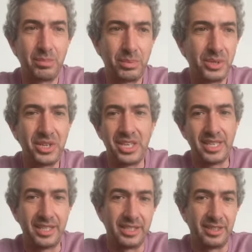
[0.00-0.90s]
pretty
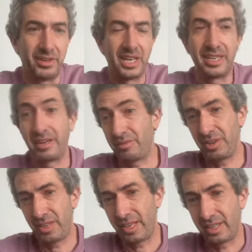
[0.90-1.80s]
easy, right?
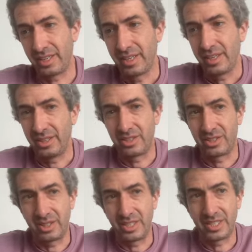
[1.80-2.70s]
Everything,
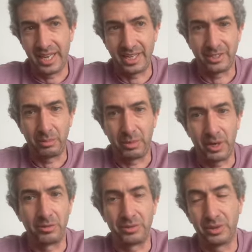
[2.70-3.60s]
these tags are
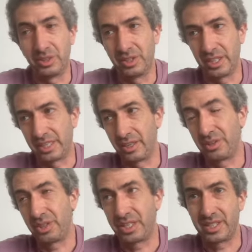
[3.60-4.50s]
powerful. Like, other
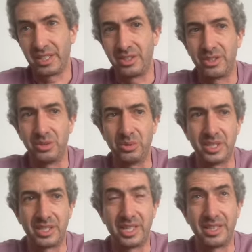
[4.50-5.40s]
things they could do
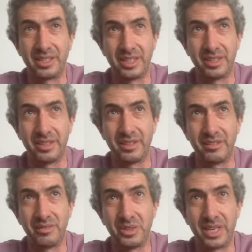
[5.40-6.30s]
is you
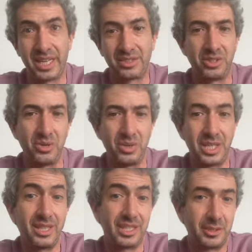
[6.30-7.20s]
can execute
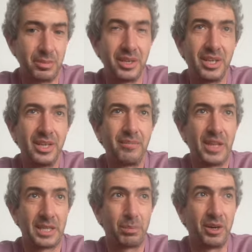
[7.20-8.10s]
eLisp
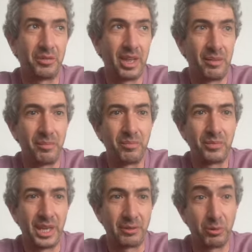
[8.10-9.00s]
as part of them.
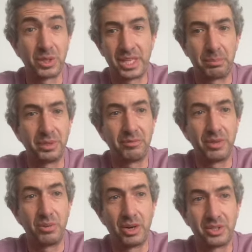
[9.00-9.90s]
Like, for example, if
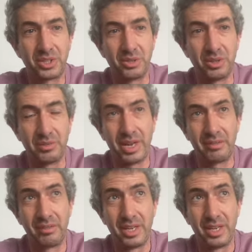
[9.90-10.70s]
you have